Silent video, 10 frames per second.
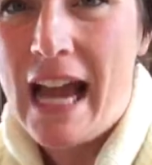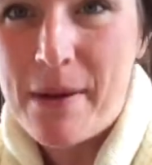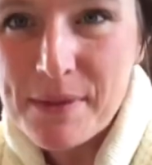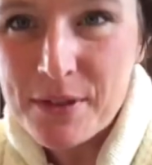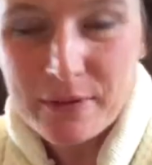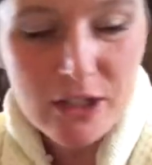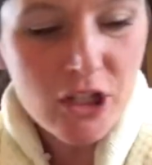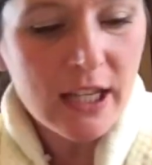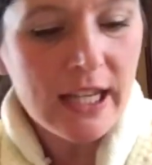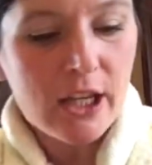I was
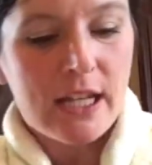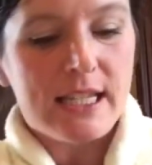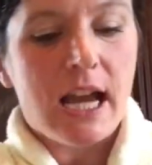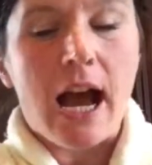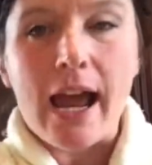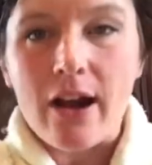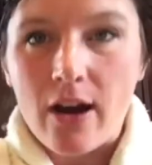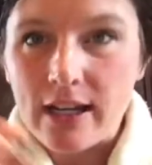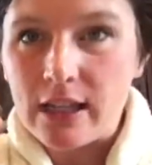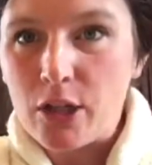originally gonna tie
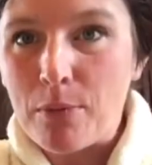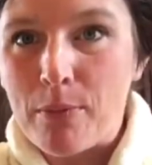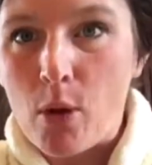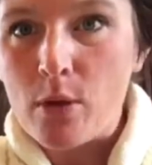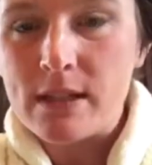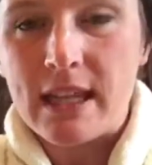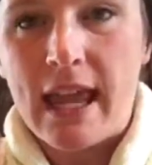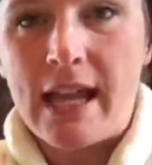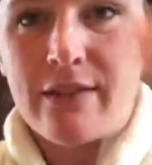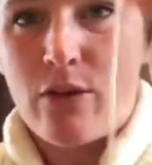on a little bolt to the
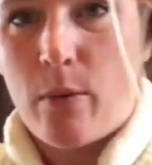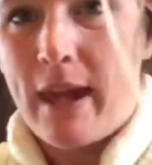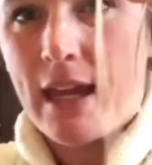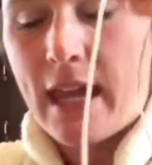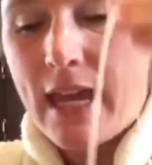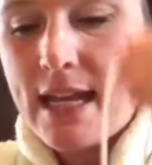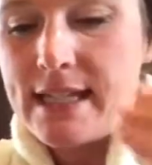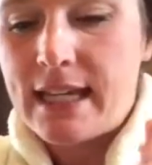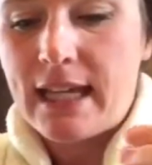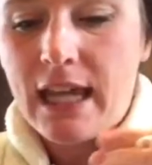end of the wick
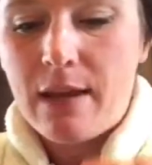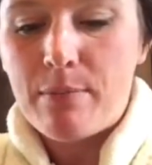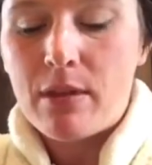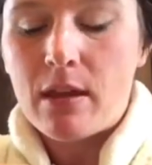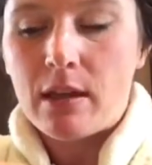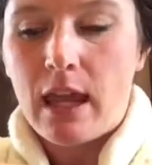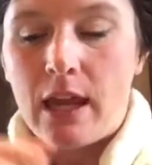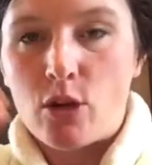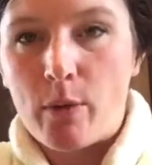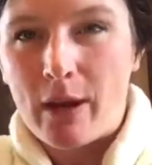to keep the
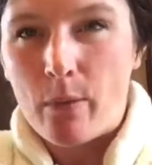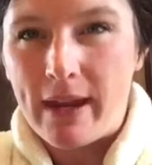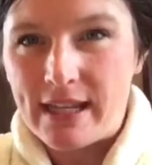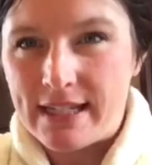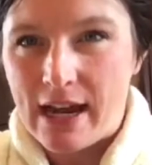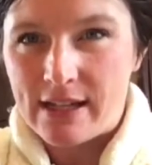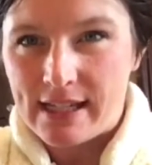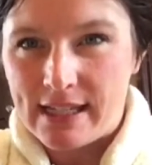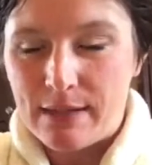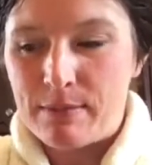candle wick weighted down as
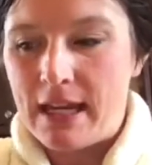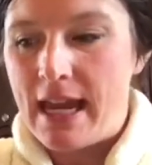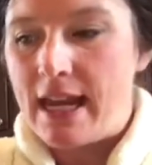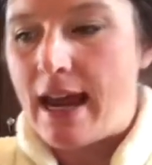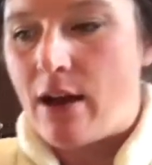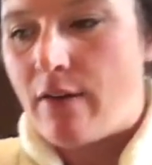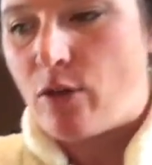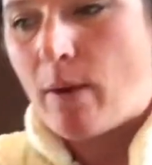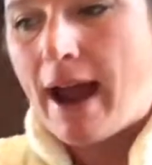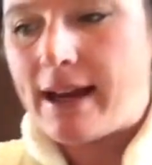I dipped it in and out of the
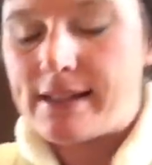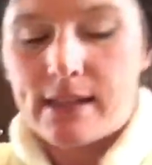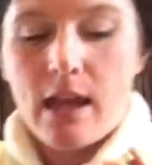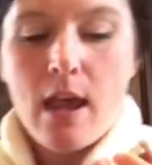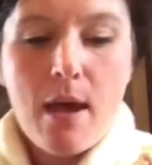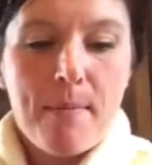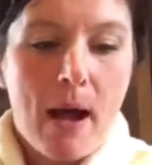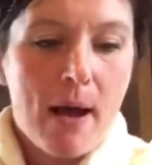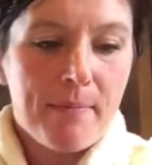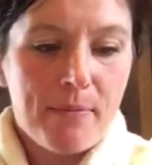wax.
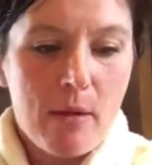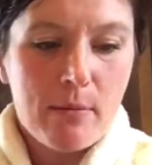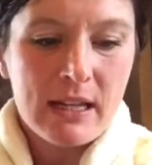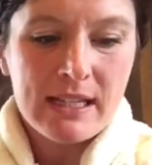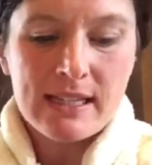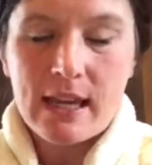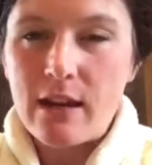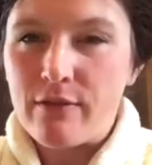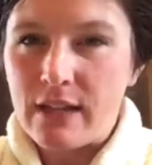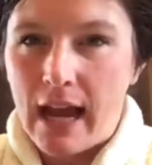But instead
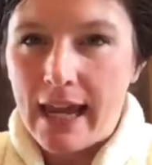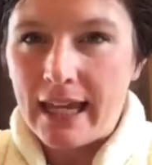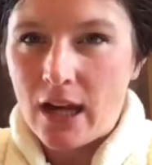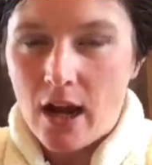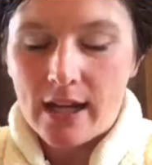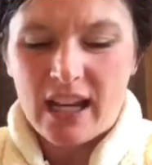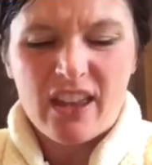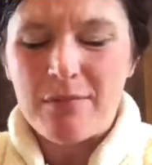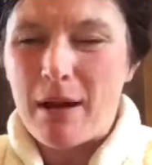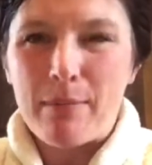of tying it on, I
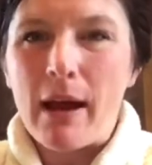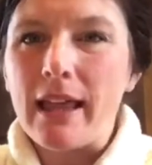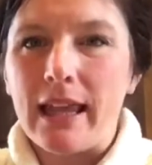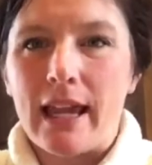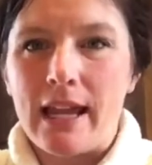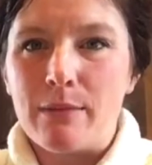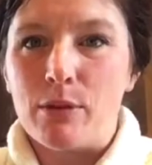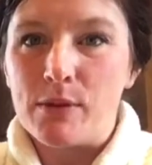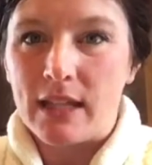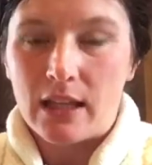thought I'd probably like end up
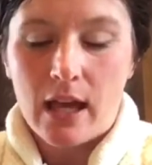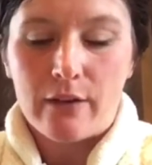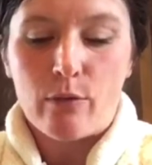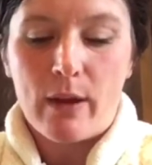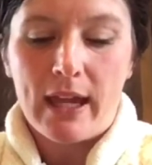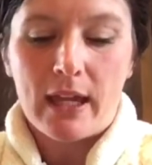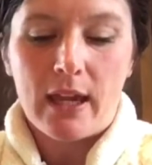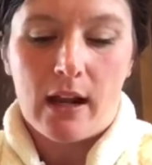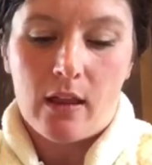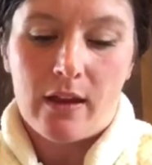losing a lot of wick
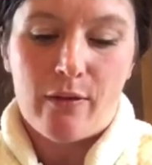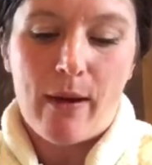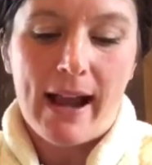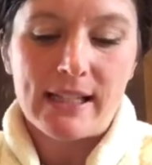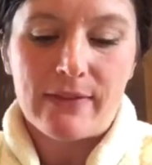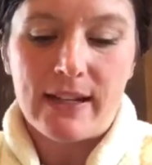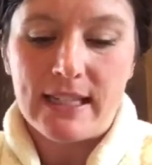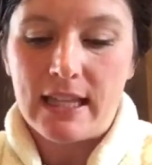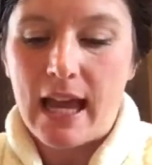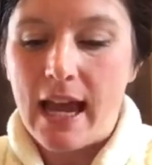and a lot of wax if I
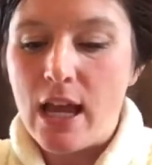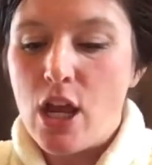did that.